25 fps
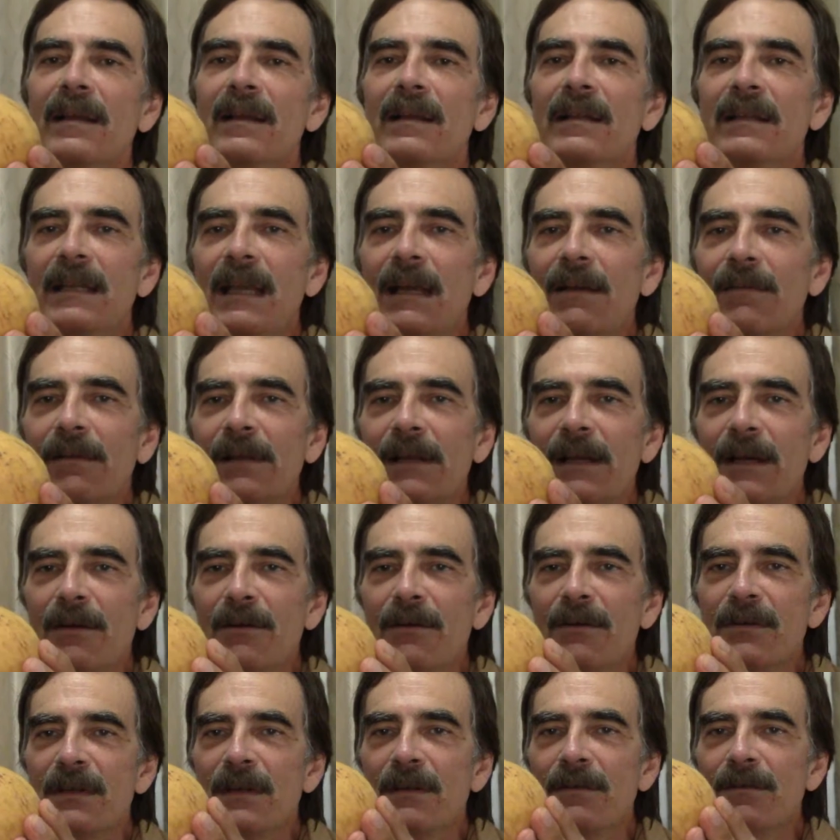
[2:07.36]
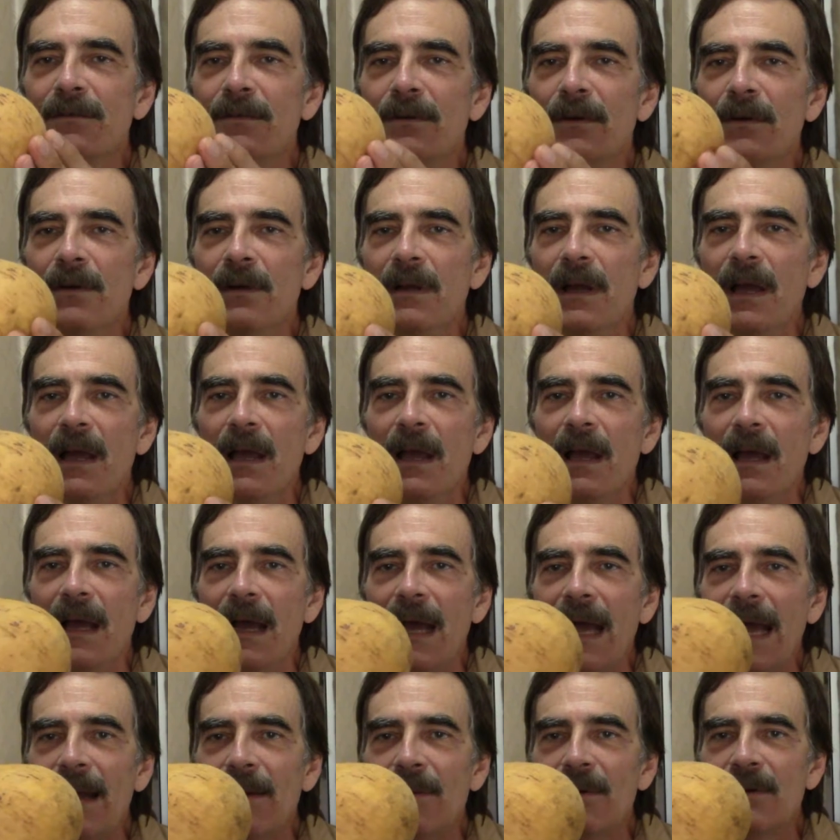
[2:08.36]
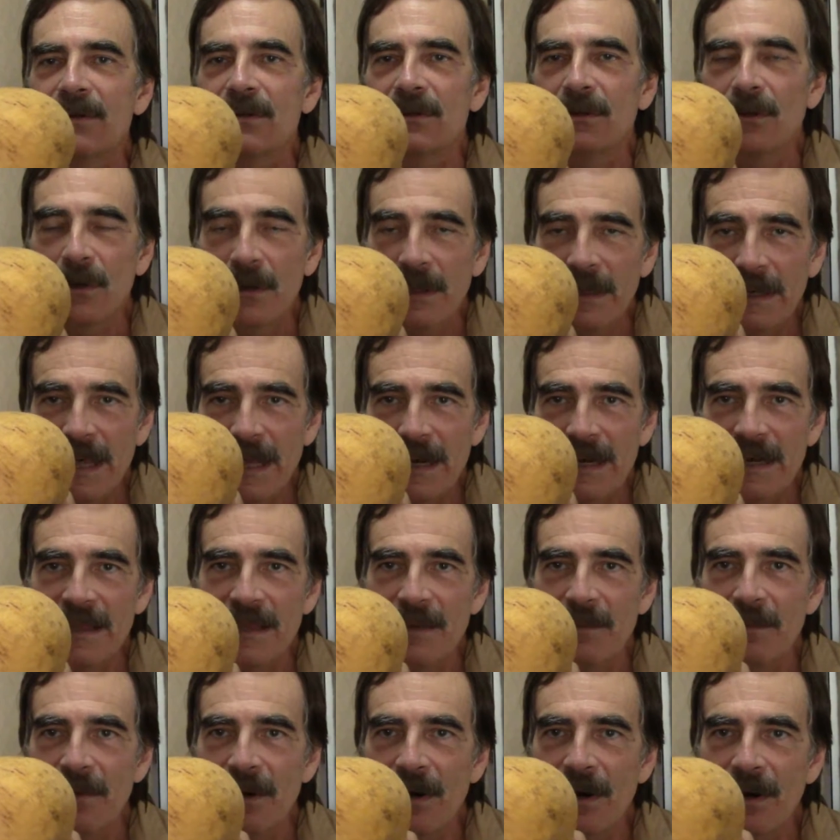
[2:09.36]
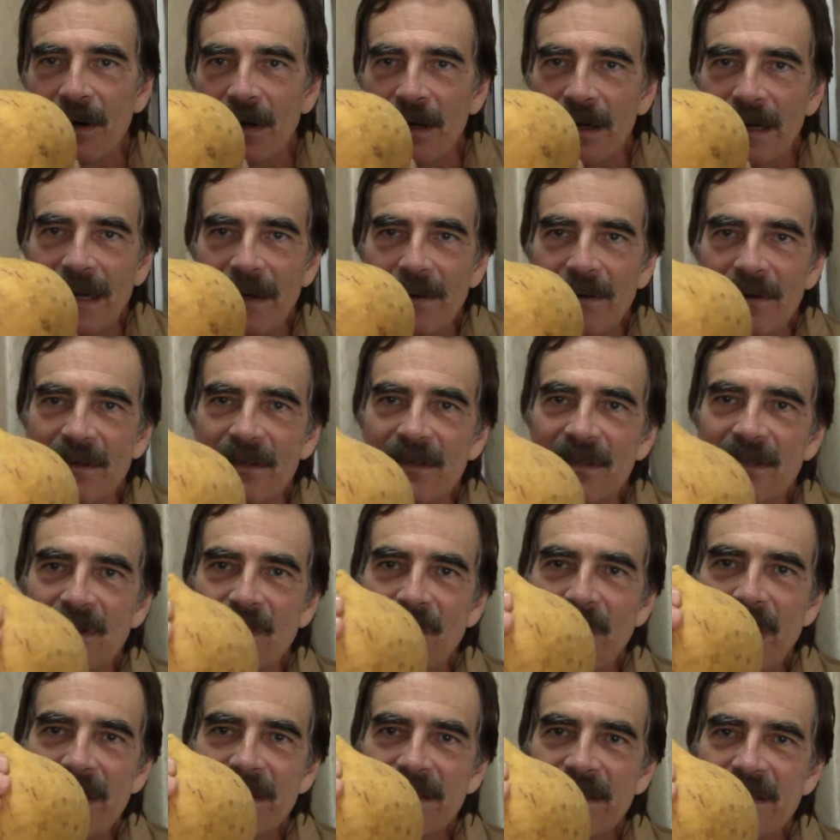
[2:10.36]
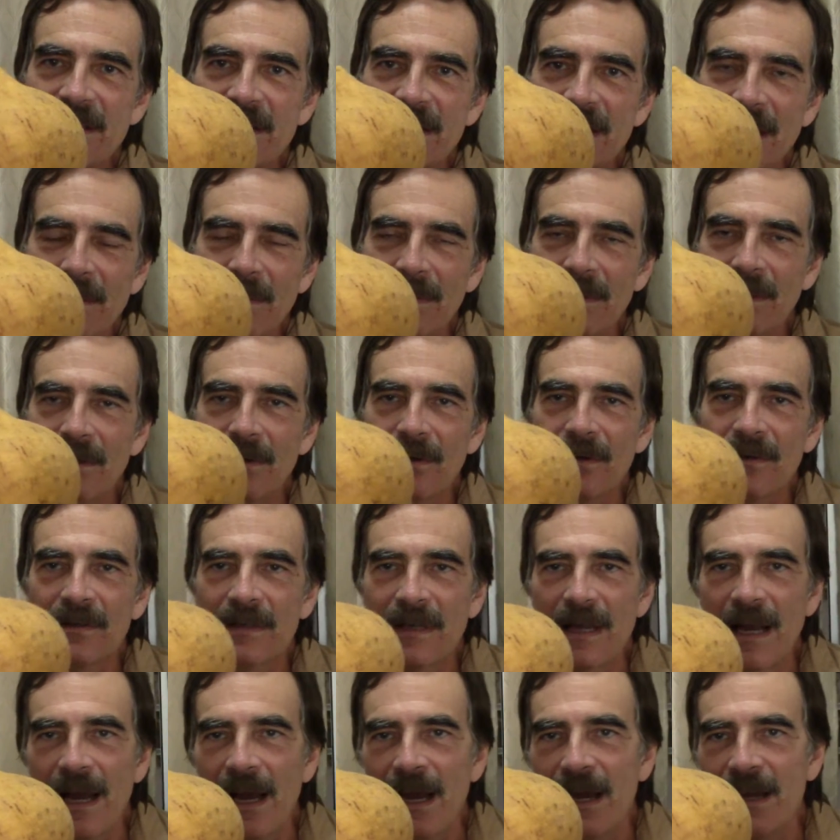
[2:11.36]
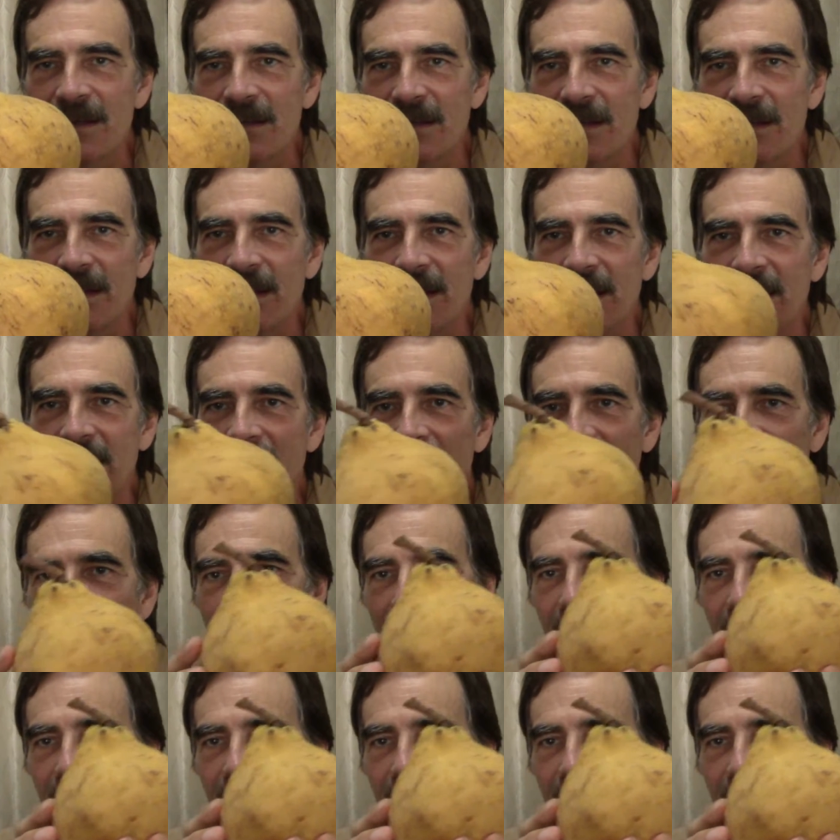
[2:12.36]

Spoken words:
Definitely an interesting fruit. I was looking at it at the market and I was squeezing some of those guys, and the